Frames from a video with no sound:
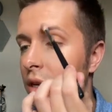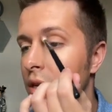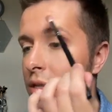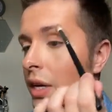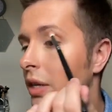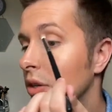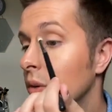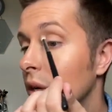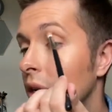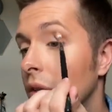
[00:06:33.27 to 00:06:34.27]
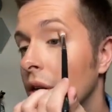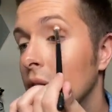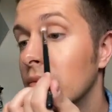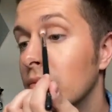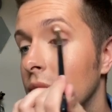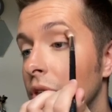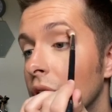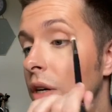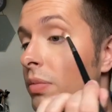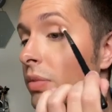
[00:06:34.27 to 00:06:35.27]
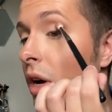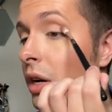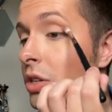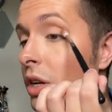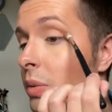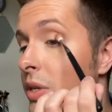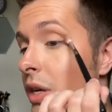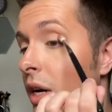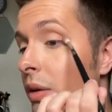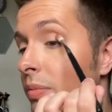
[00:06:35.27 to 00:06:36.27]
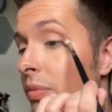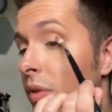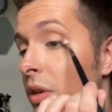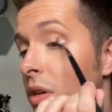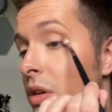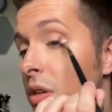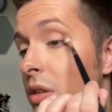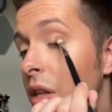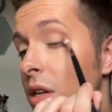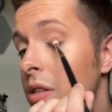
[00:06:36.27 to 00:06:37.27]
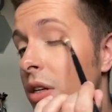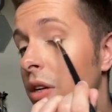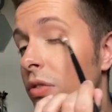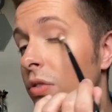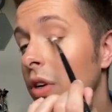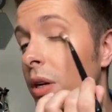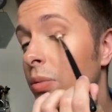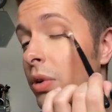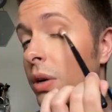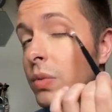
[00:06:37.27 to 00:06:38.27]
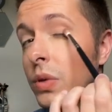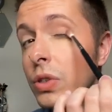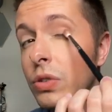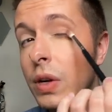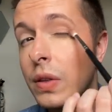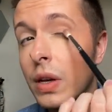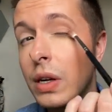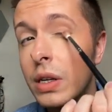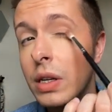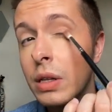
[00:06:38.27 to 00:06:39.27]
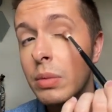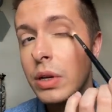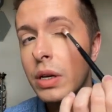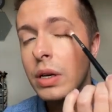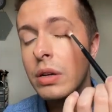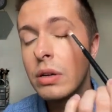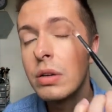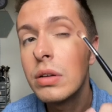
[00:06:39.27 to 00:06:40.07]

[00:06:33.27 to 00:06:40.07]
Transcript: is saying do it, then you know, Kylie Jenner, we stand. So that is looking really pretty. I'm just going to drag that a little bit in